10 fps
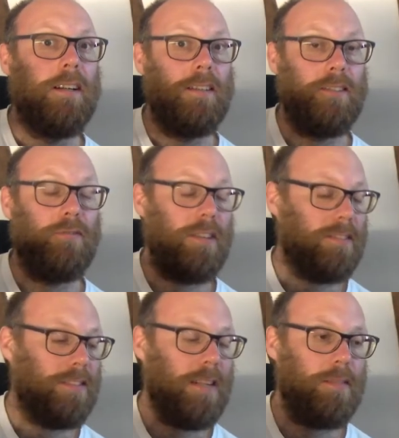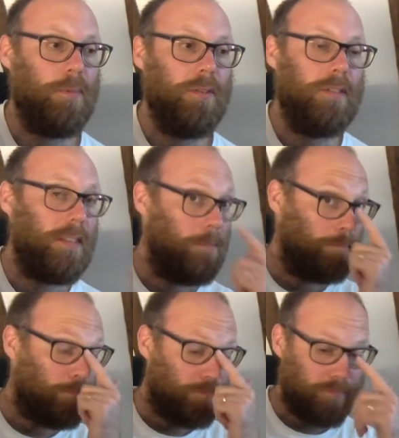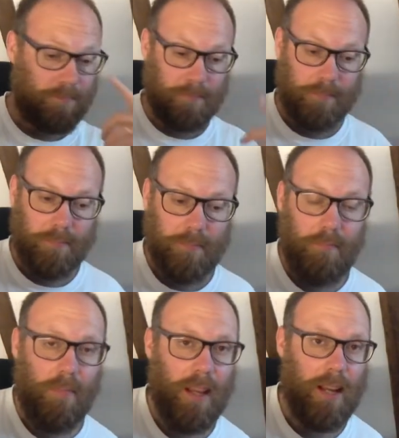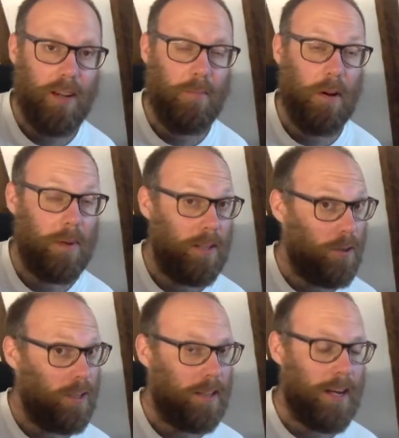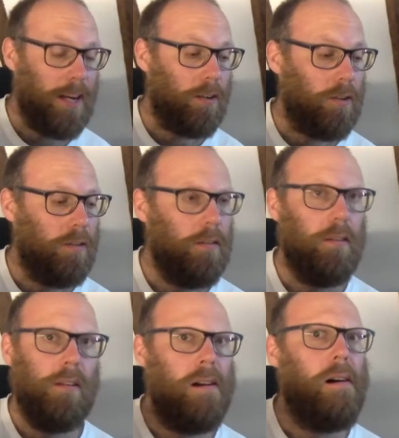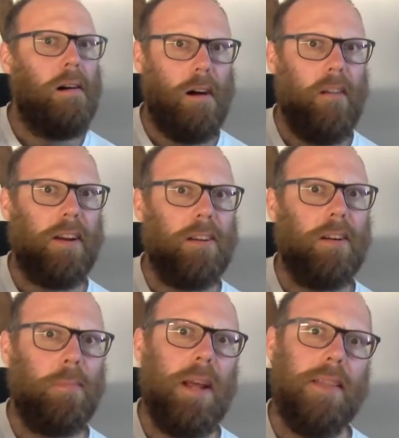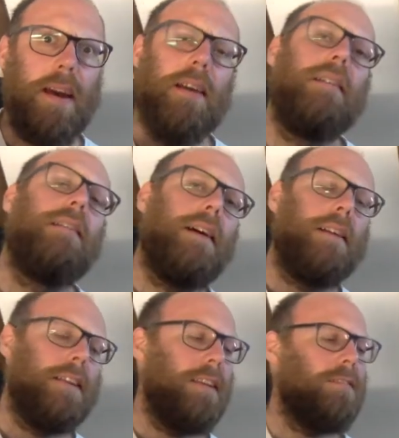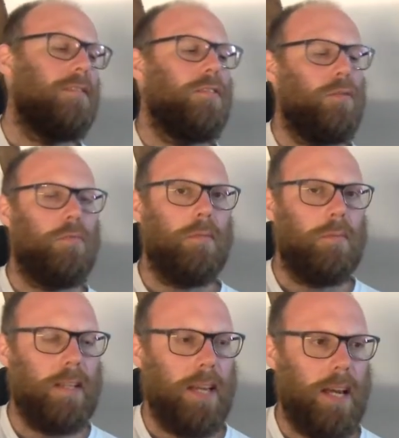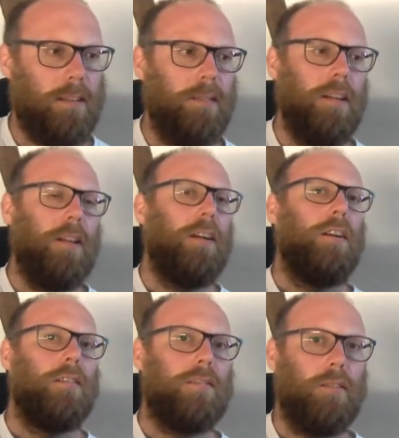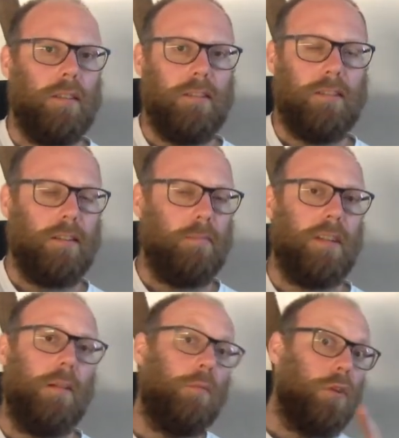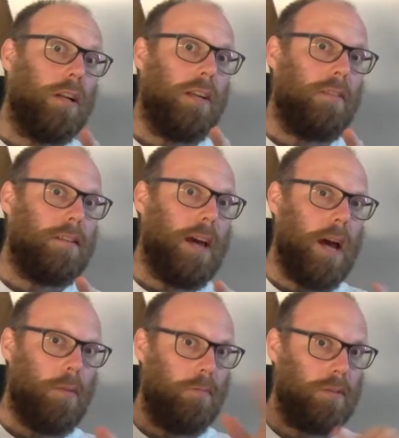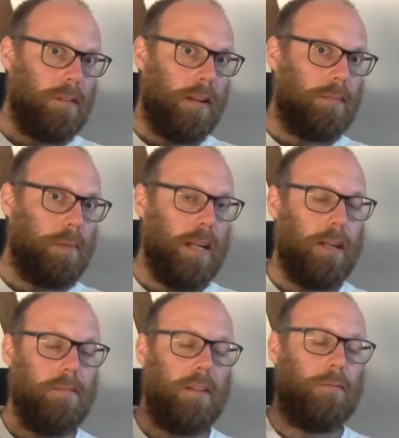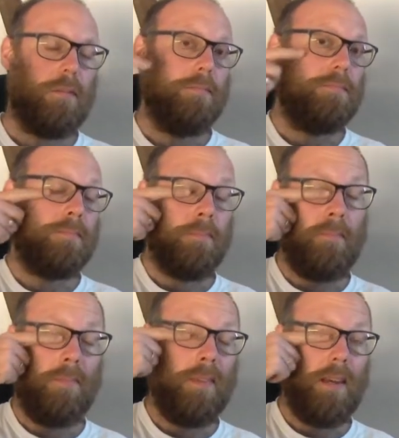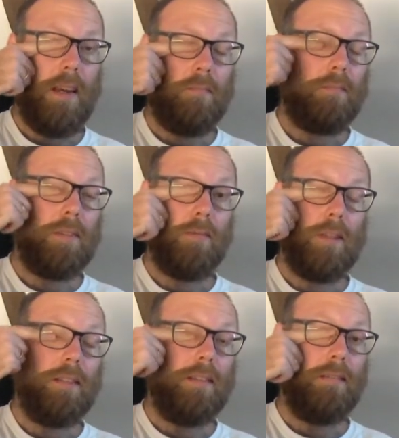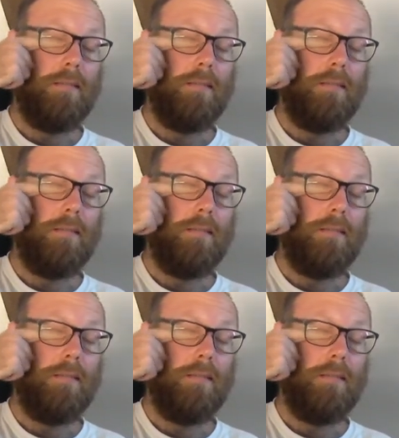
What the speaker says: That's right, it's the James Bond theme. And you might have been looking at that and going, I reckon I could play that. And yes, you probably can. So let's just jump it down. I'm not going to give you the tab, I'm just going to explain it for this one. Because I want you to,